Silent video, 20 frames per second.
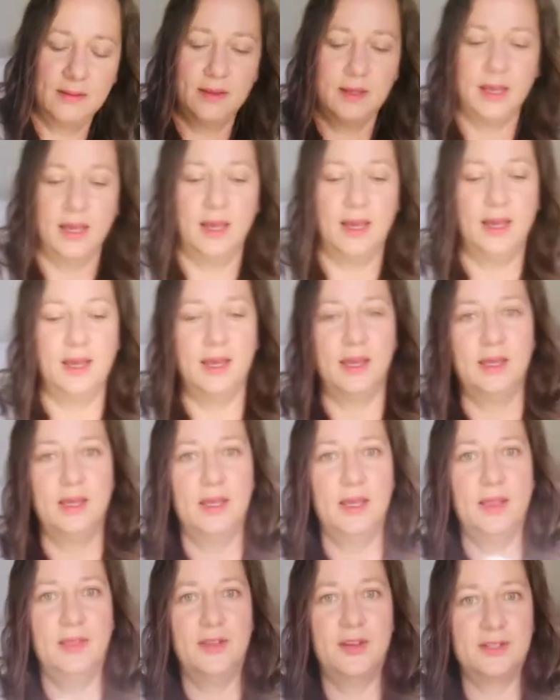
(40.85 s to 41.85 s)
Uh,
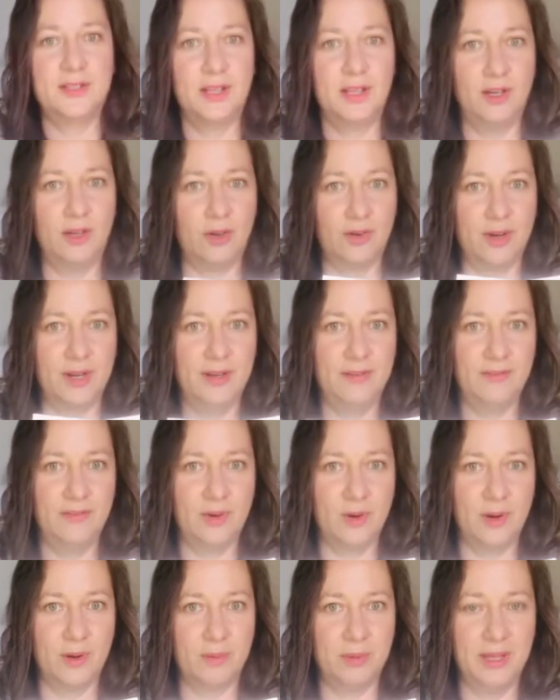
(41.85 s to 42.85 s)
there's a little grid
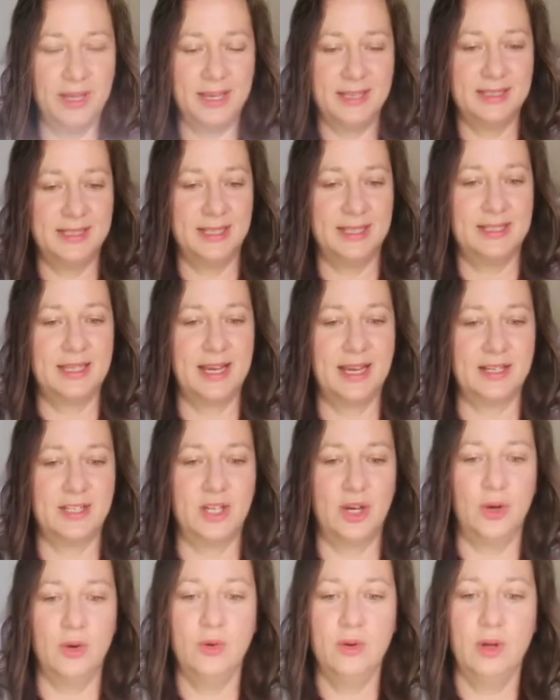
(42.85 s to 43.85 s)
for playing
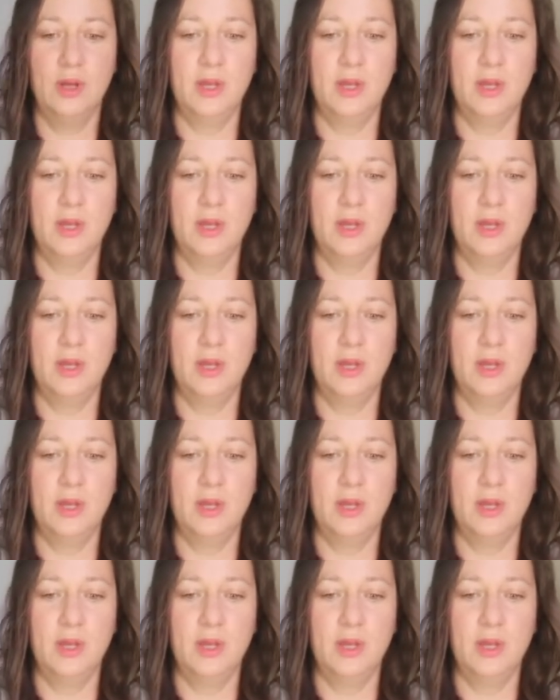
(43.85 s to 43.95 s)
tic-tac-toe,